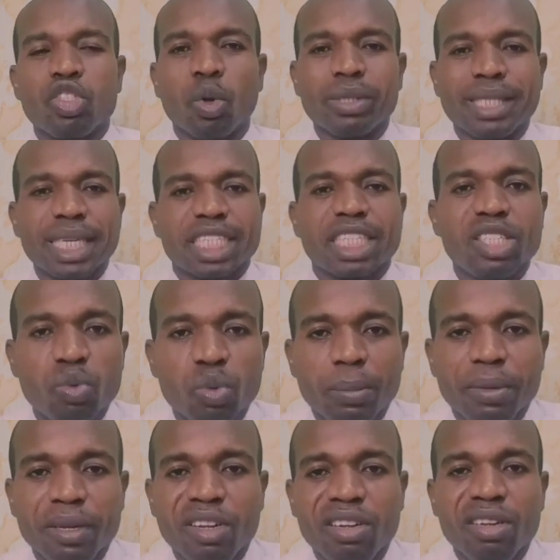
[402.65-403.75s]
your
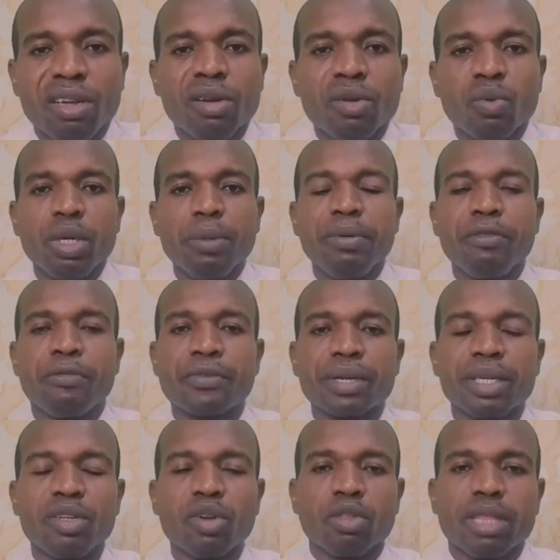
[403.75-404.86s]
destiny will be
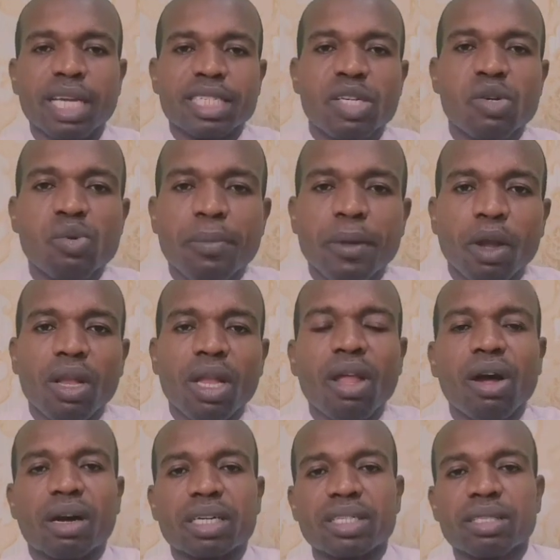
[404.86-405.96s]
free. Your destiny will be
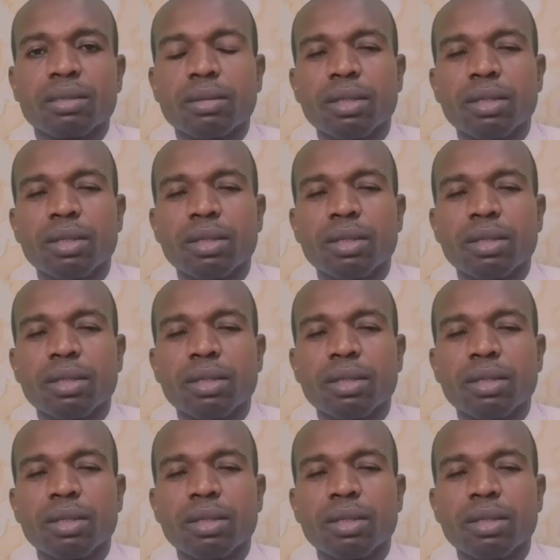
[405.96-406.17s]
unlocked.